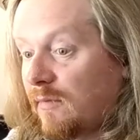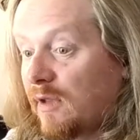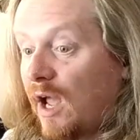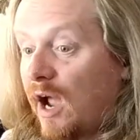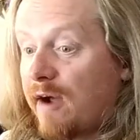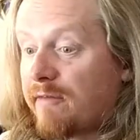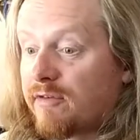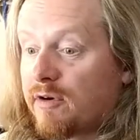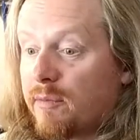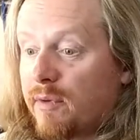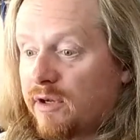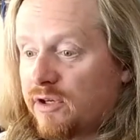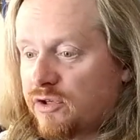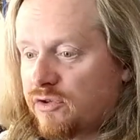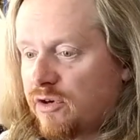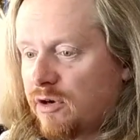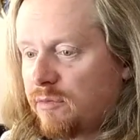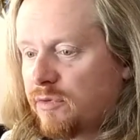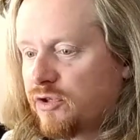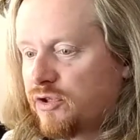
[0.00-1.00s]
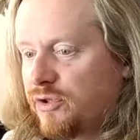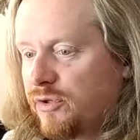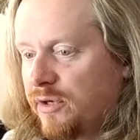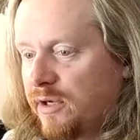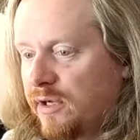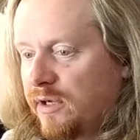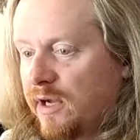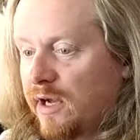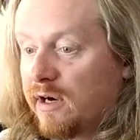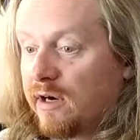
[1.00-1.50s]
After much
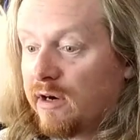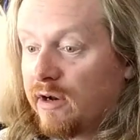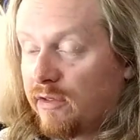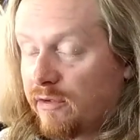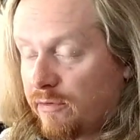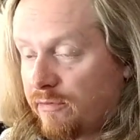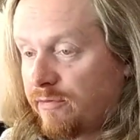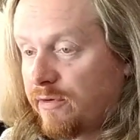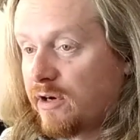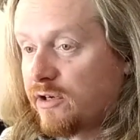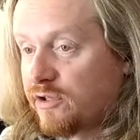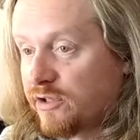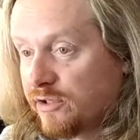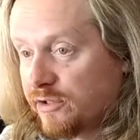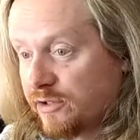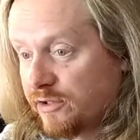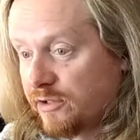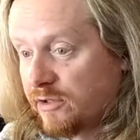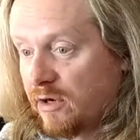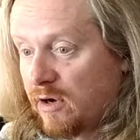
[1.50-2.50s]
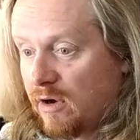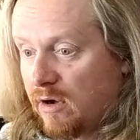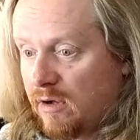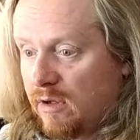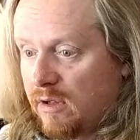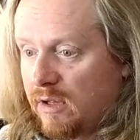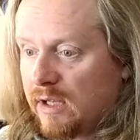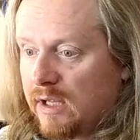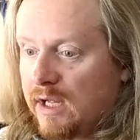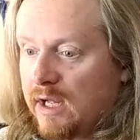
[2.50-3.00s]
troubleshooting and another fresh
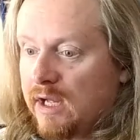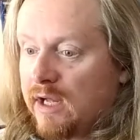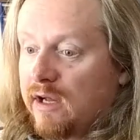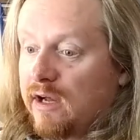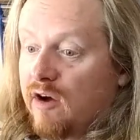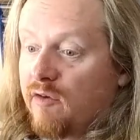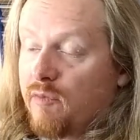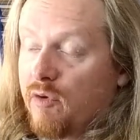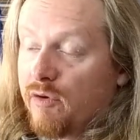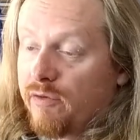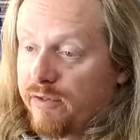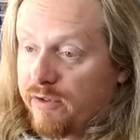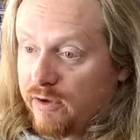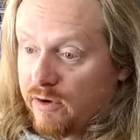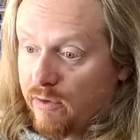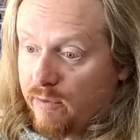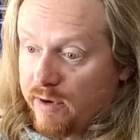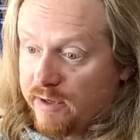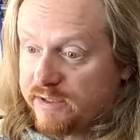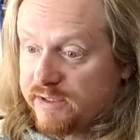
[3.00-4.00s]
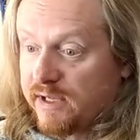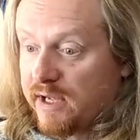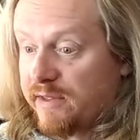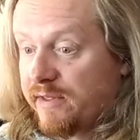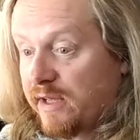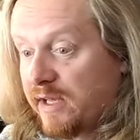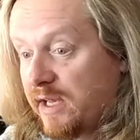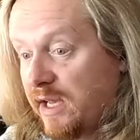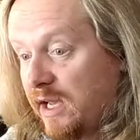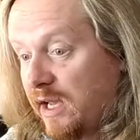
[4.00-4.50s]
install of both the OS and
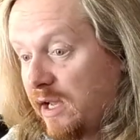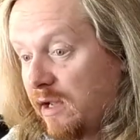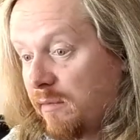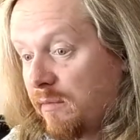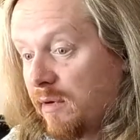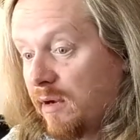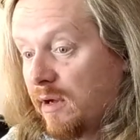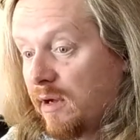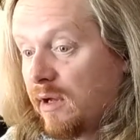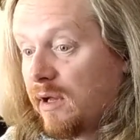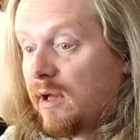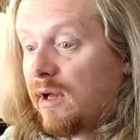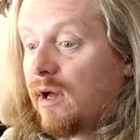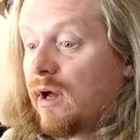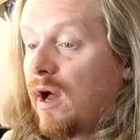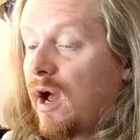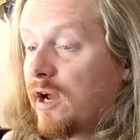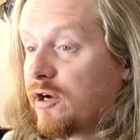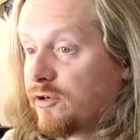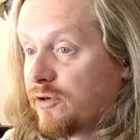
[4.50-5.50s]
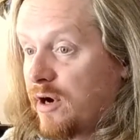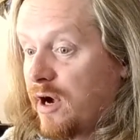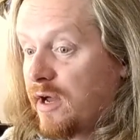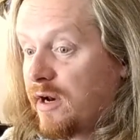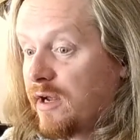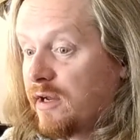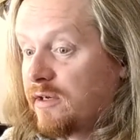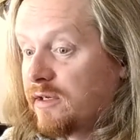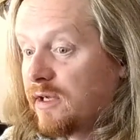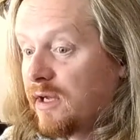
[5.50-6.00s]
the game, I tried
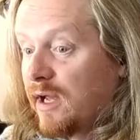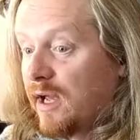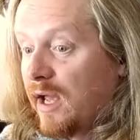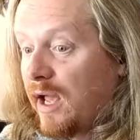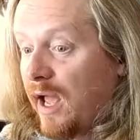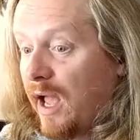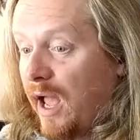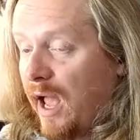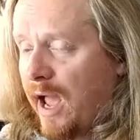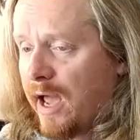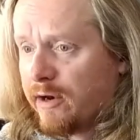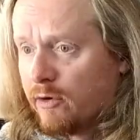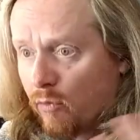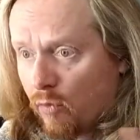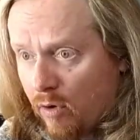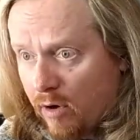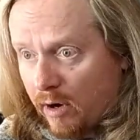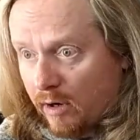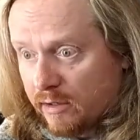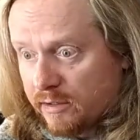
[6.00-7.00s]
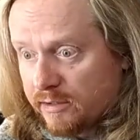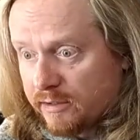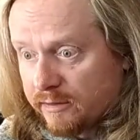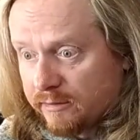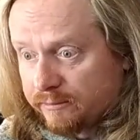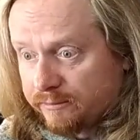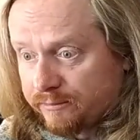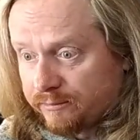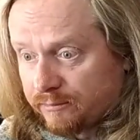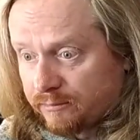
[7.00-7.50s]
it, and it worked.
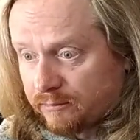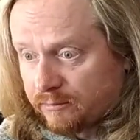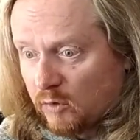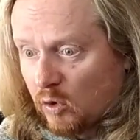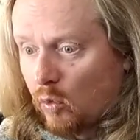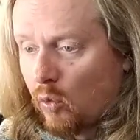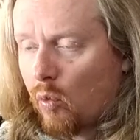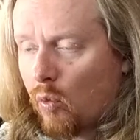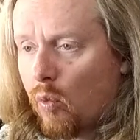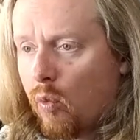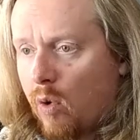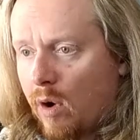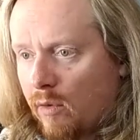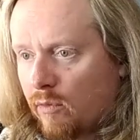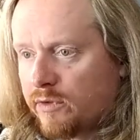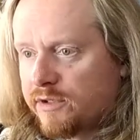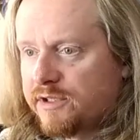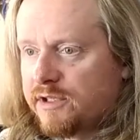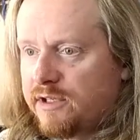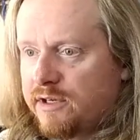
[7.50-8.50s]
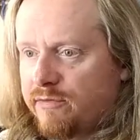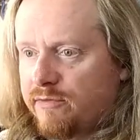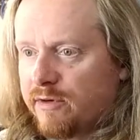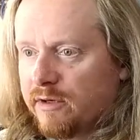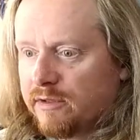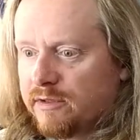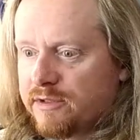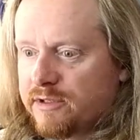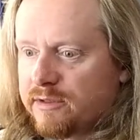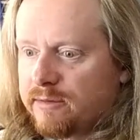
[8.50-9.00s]
What was the
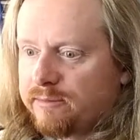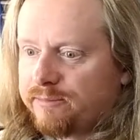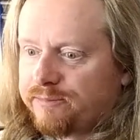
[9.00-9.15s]
difference?